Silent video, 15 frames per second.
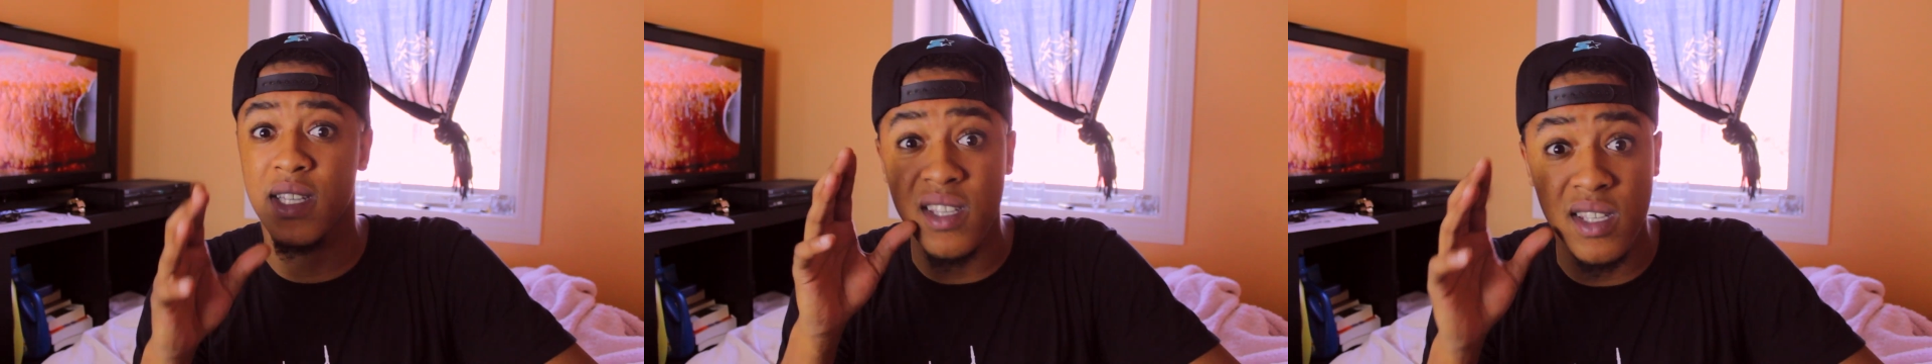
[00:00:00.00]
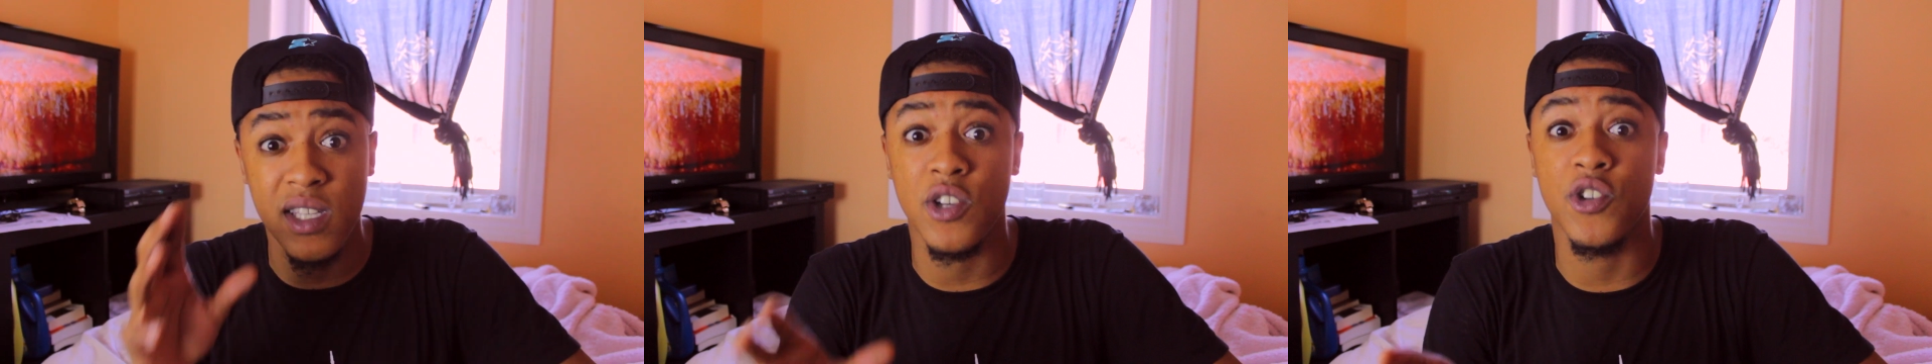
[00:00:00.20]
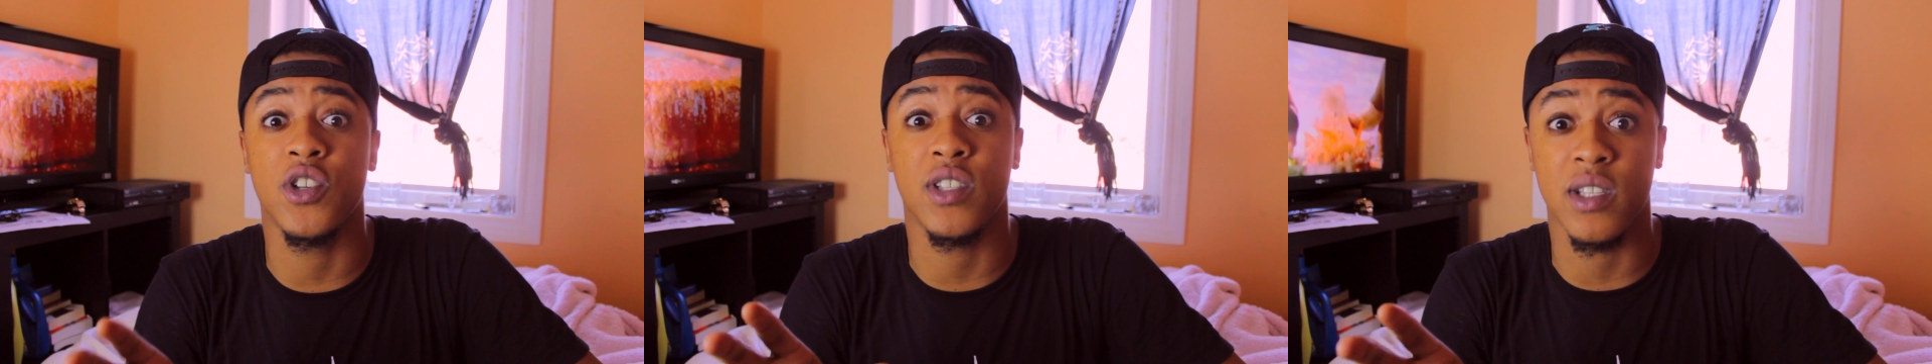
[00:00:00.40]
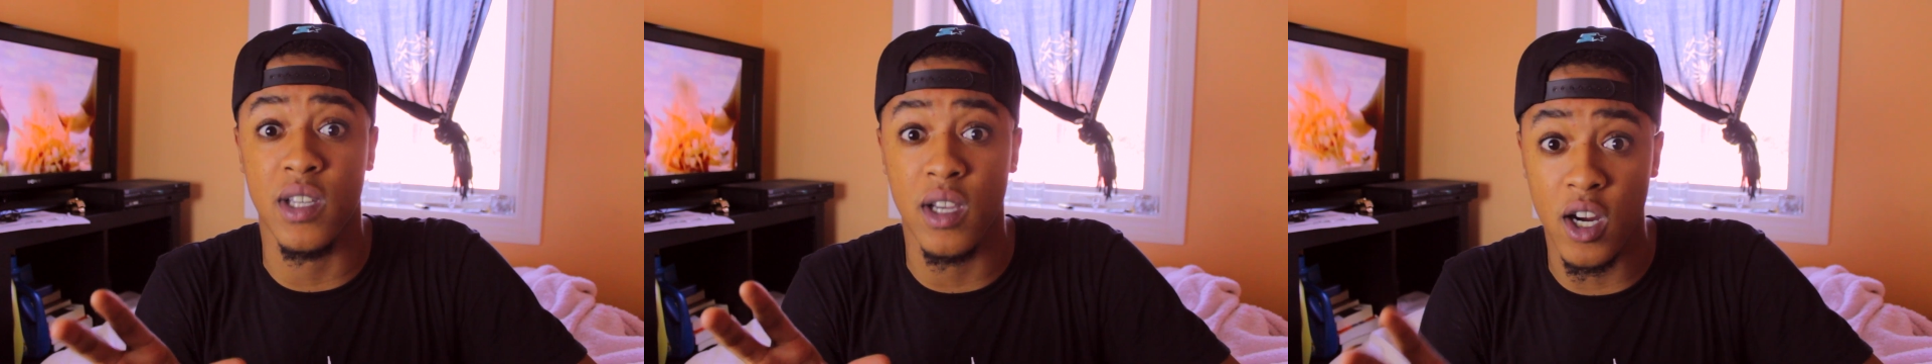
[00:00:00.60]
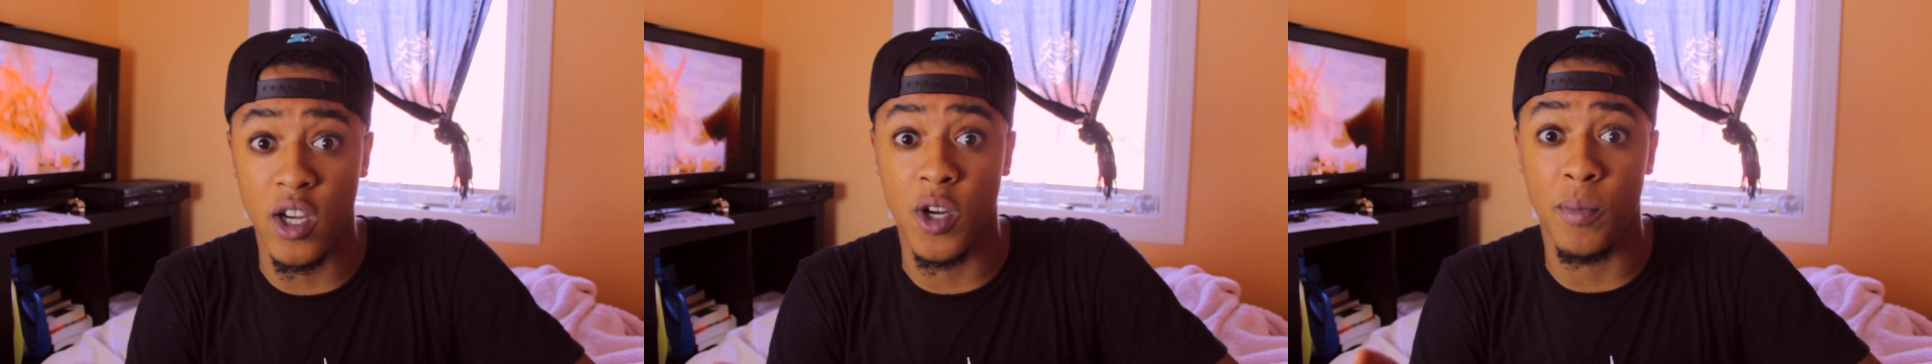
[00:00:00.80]
seriously
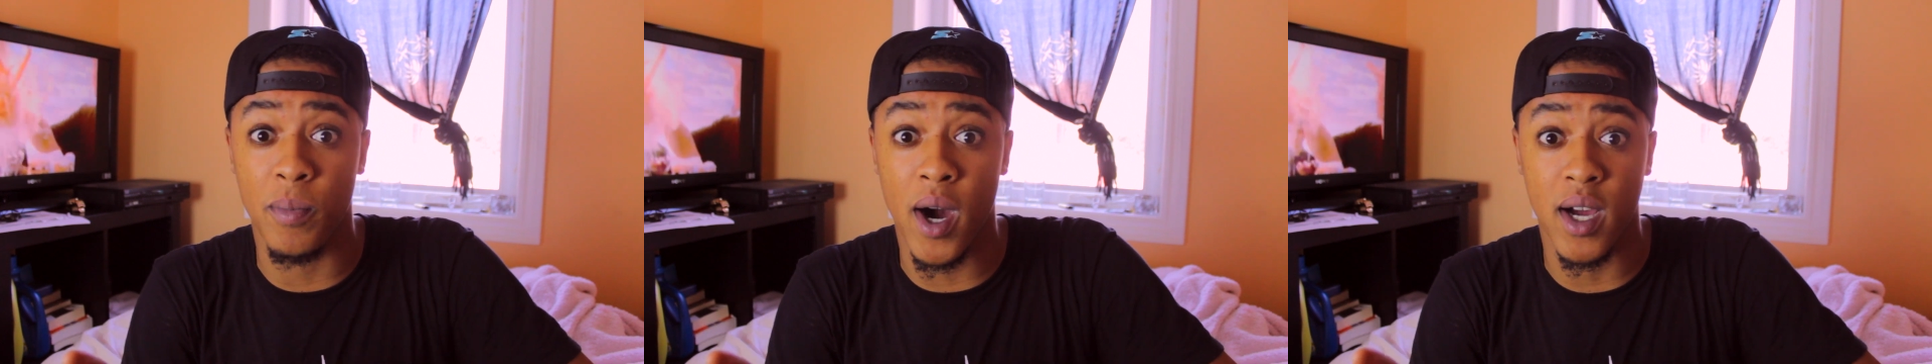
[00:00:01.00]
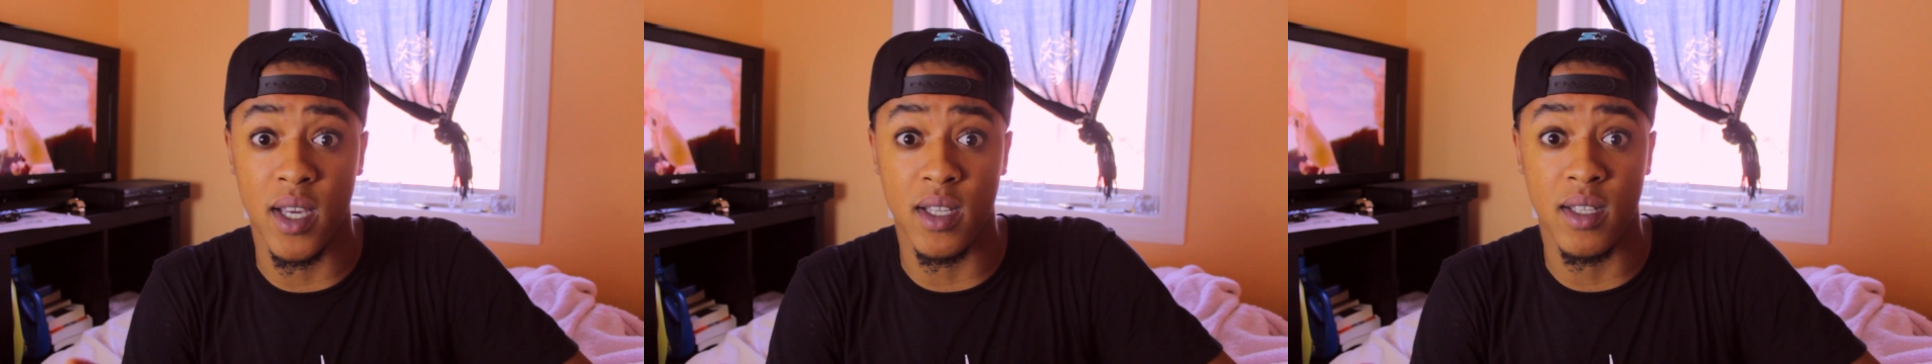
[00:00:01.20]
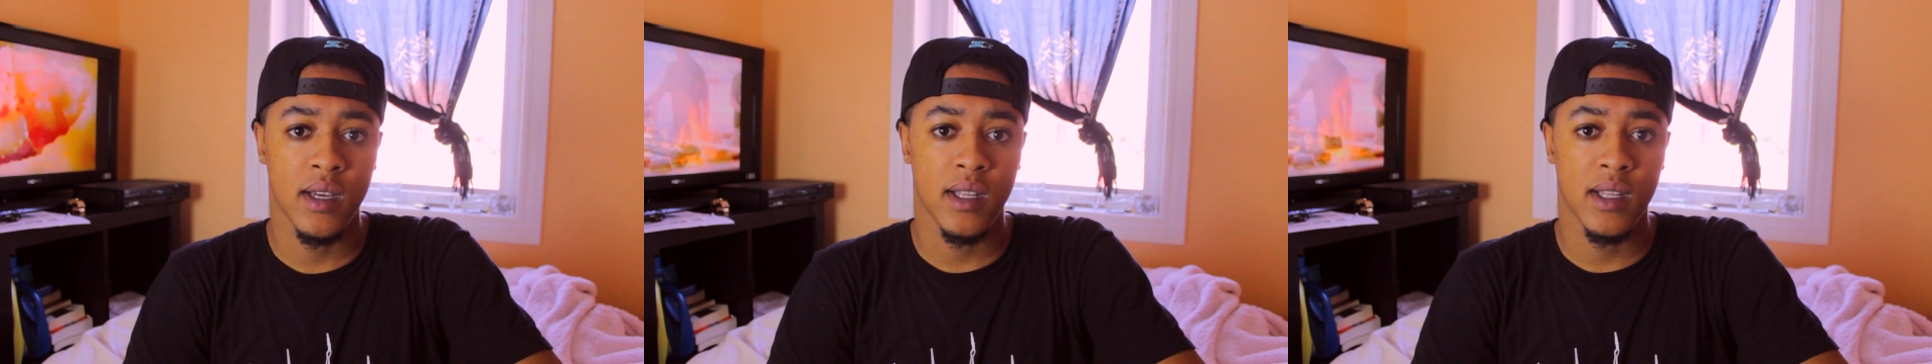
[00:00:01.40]
hurt your pocket.